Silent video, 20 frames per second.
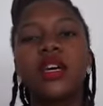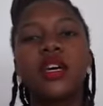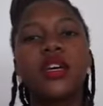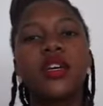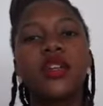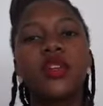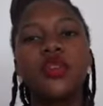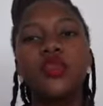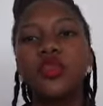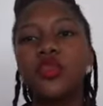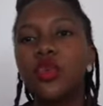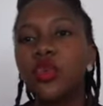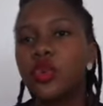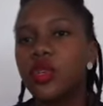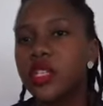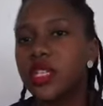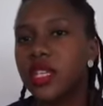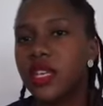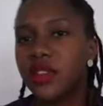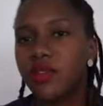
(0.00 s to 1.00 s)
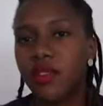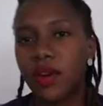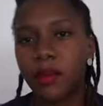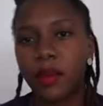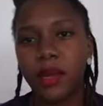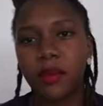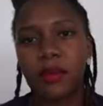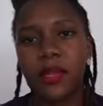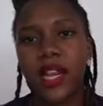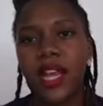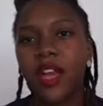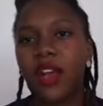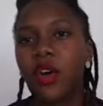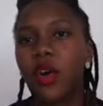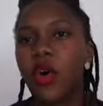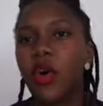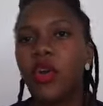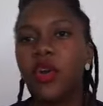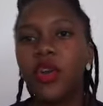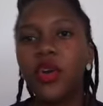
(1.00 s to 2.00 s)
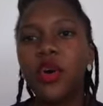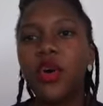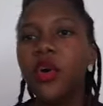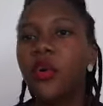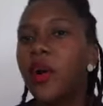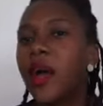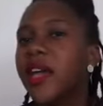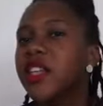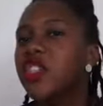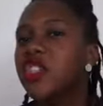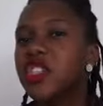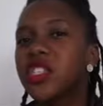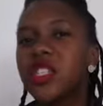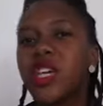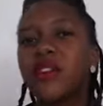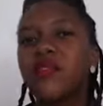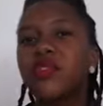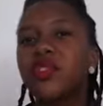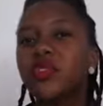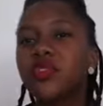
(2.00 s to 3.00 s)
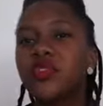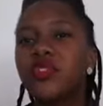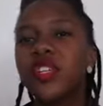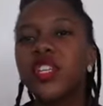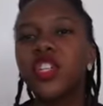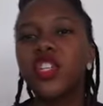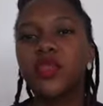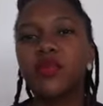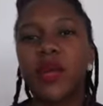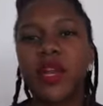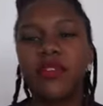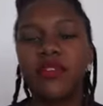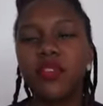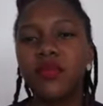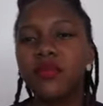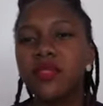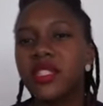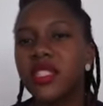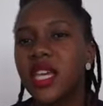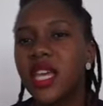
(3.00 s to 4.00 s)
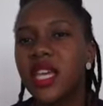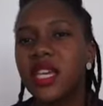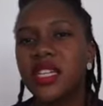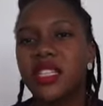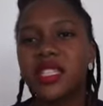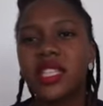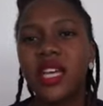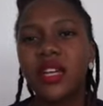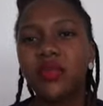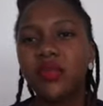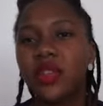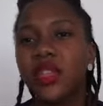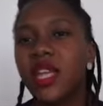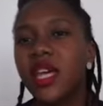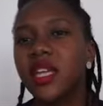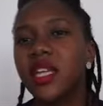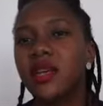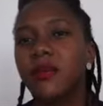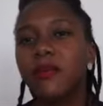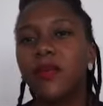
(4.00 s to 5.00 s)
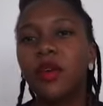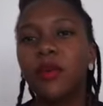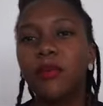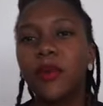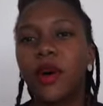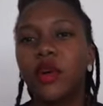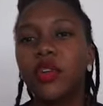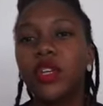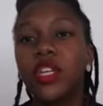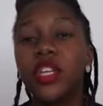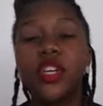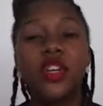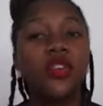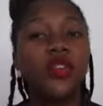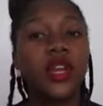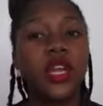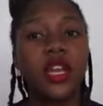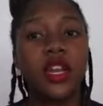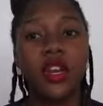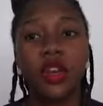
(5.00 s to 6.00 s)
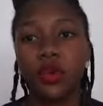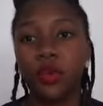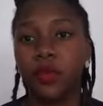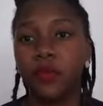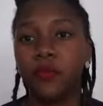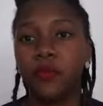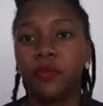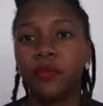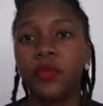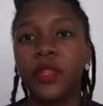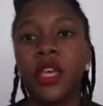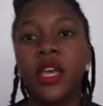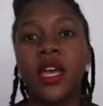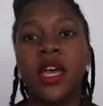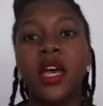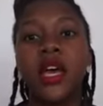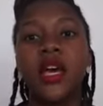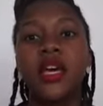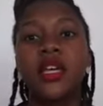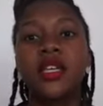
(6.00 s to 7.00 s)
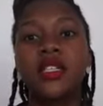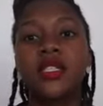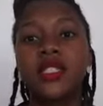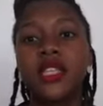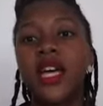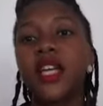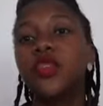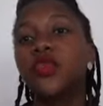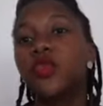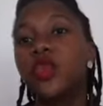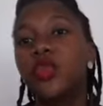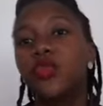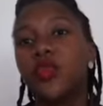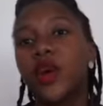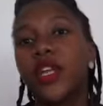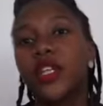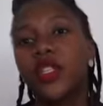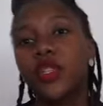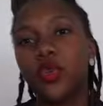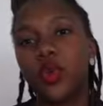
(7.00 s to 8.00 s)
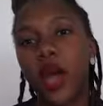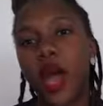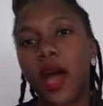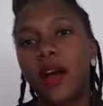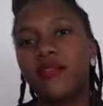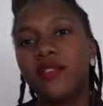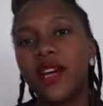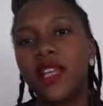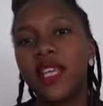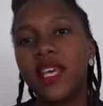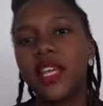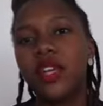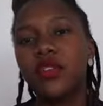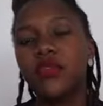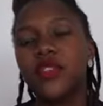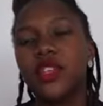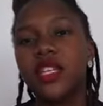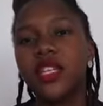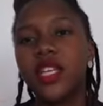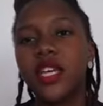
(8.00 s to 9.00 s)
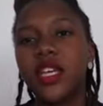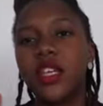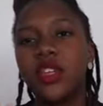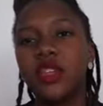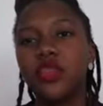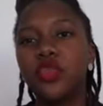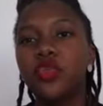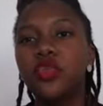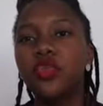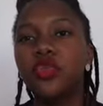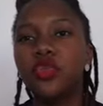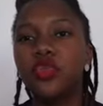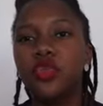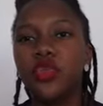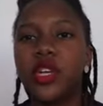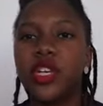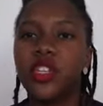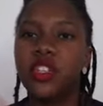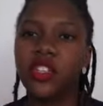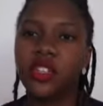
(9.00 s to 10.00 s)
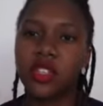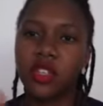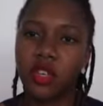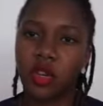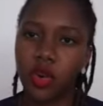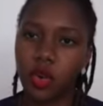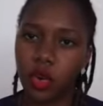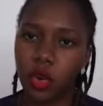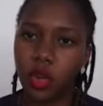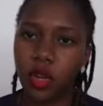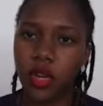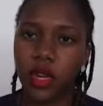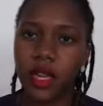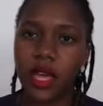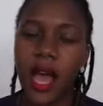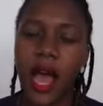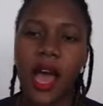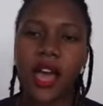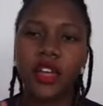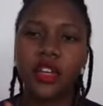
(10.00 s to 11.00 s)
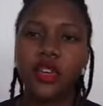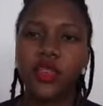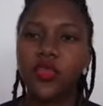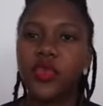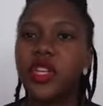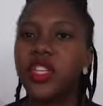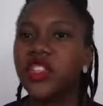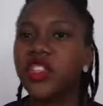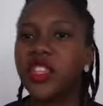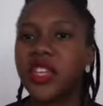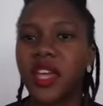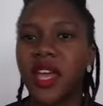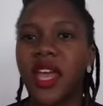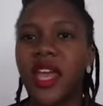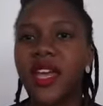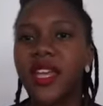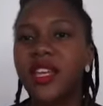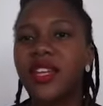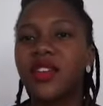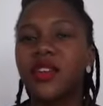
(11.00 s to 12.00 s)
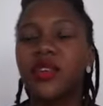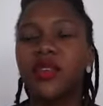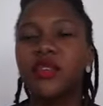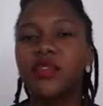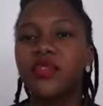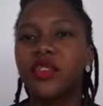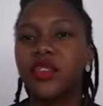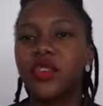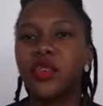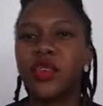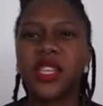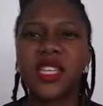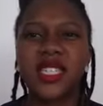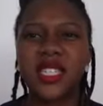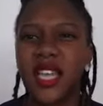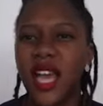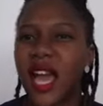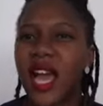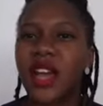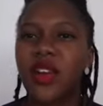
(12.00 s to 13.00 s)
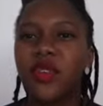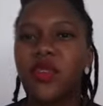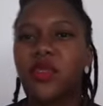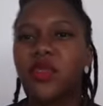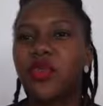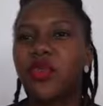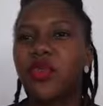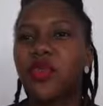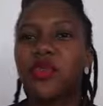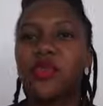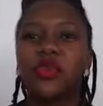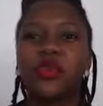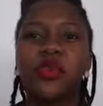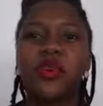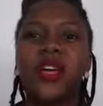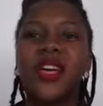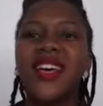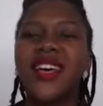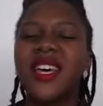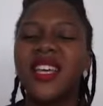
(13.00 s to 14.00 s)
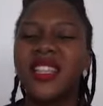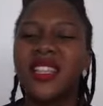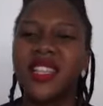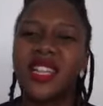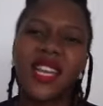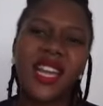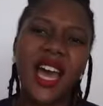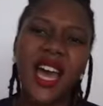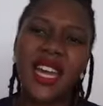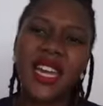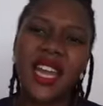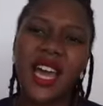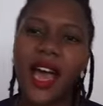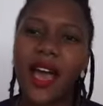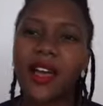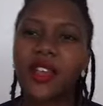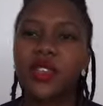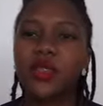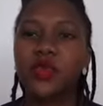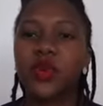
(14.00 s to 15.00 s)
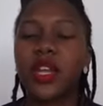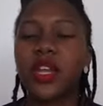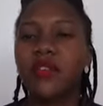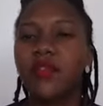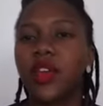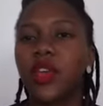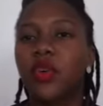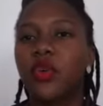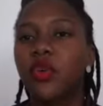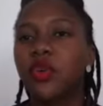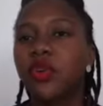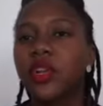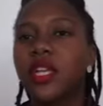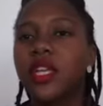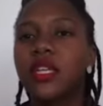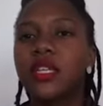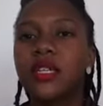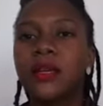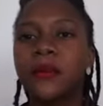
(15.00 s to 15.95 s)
do not give up and be like, oh no, I just have to finish my Form 6, start with a diploma or degree. No. Start with what you have. At the end of the day, you reach the goal and you reach the end of, the tunnel or the ladders, whatever you call it.